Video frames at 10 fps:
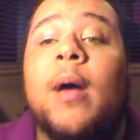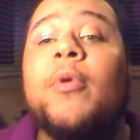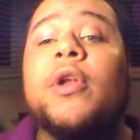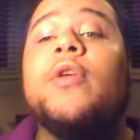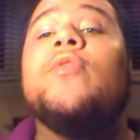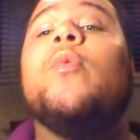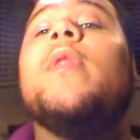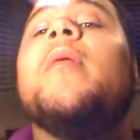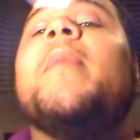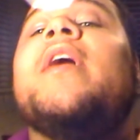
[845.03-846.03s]
I'm going to use
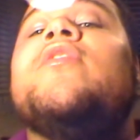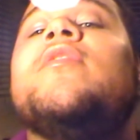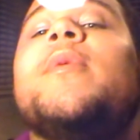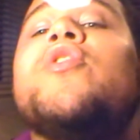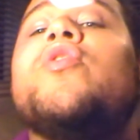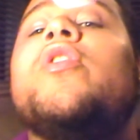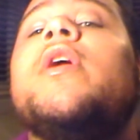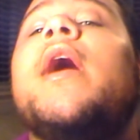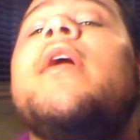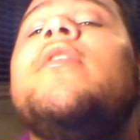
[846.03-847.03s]
one that matches my
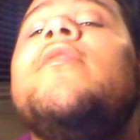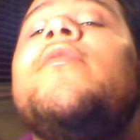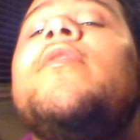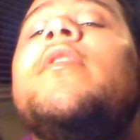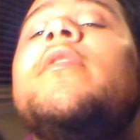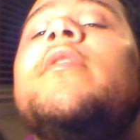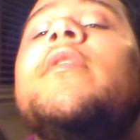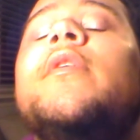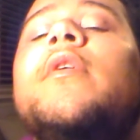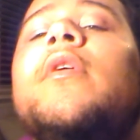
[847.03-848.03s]
shirt, kind of.
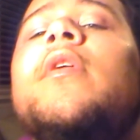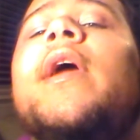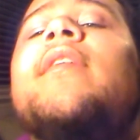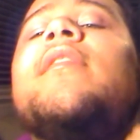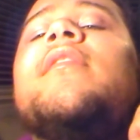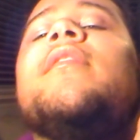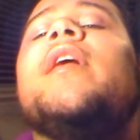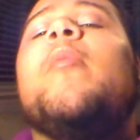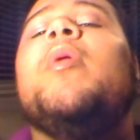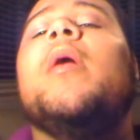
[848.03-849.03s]
I guess this is
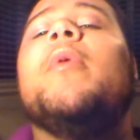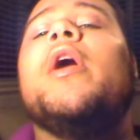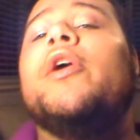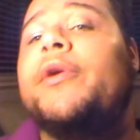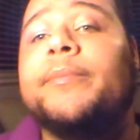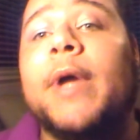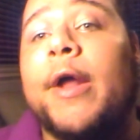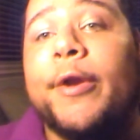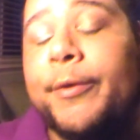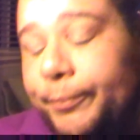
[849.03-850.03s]
like a plum color.
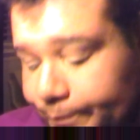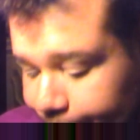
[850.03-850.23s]
I don't know.